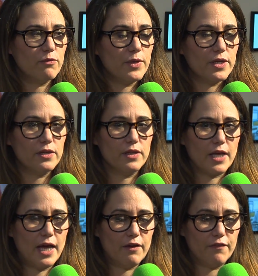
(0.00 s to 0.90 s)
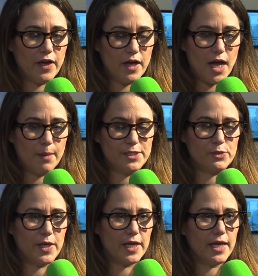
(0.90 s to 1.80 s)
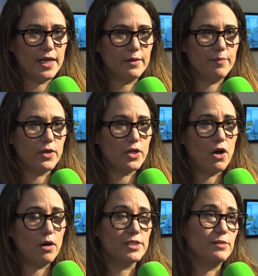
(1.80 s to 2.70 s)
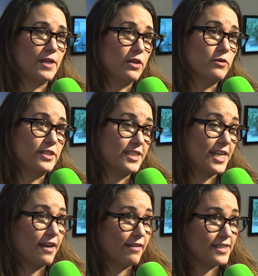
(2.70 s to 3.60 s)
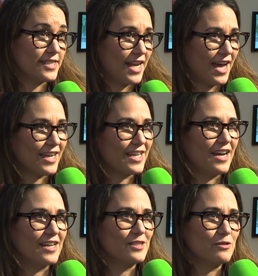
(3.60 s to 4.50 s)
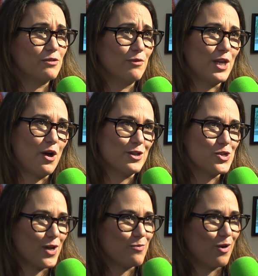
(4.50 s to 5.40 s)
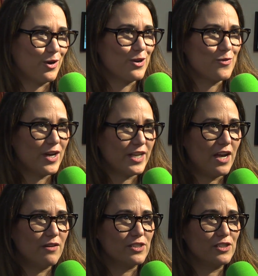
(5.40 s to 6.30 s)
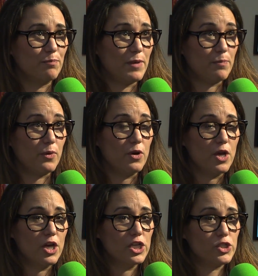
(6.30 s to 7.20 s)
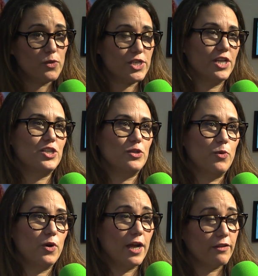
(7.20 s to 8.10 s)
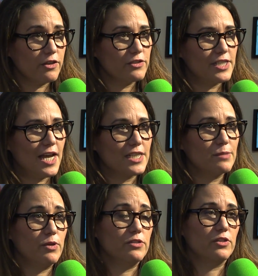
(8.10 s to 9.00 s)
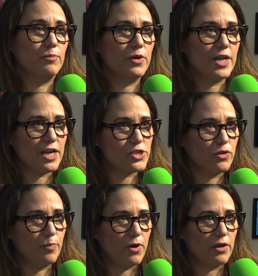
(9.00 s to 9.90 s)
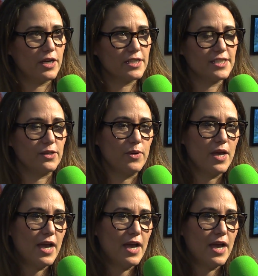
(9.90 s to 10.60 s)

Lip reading: a real kind of upswing in almonds being used as a healthy snack. So it's a really on-trend product right now in terms of people switching to more healthier snacks, but also more natural products. So